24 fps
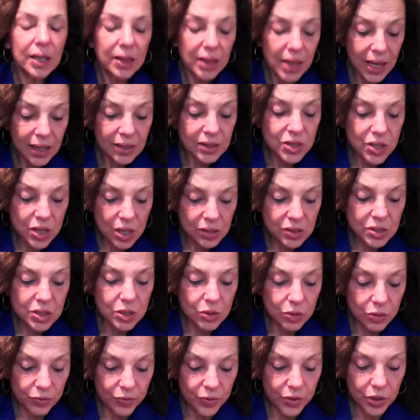that's
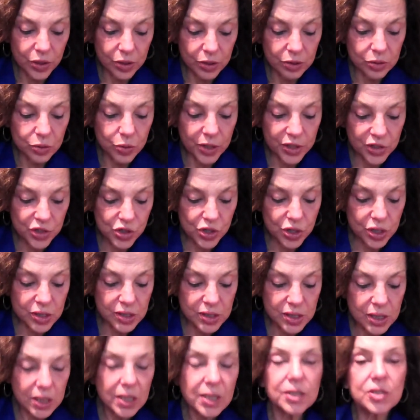also a very good question,
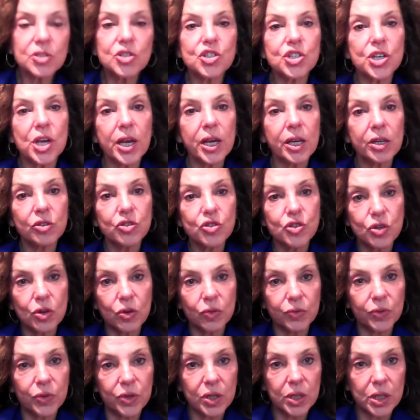because it has changed
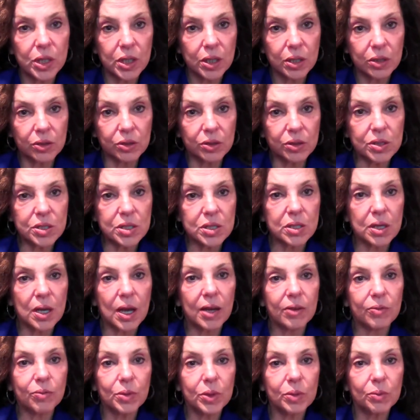over the years.
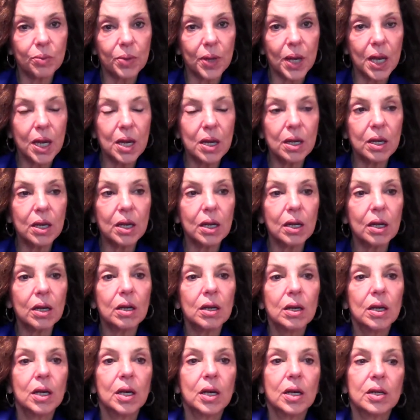I've been painting
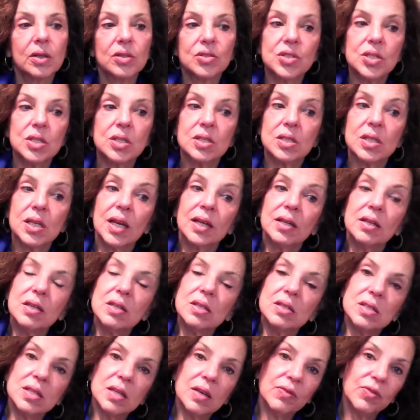since
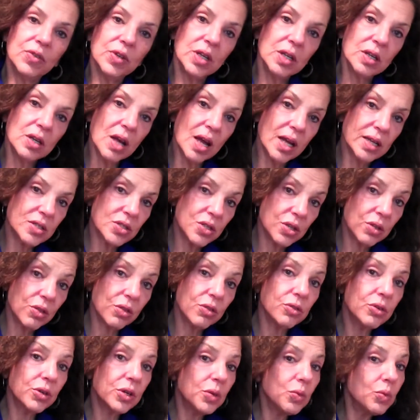1979, so
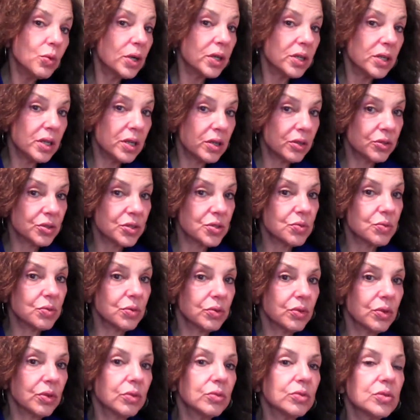31 years,
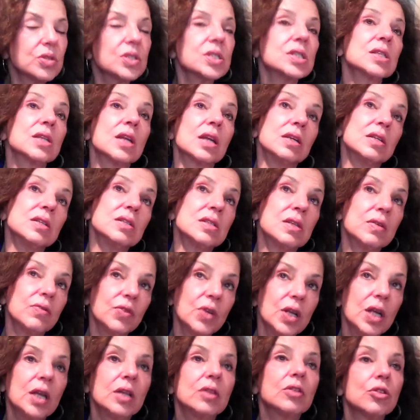since
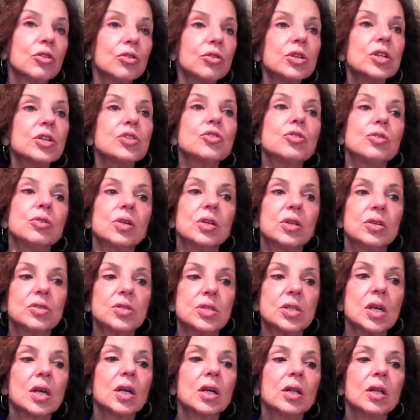1978, 32 years,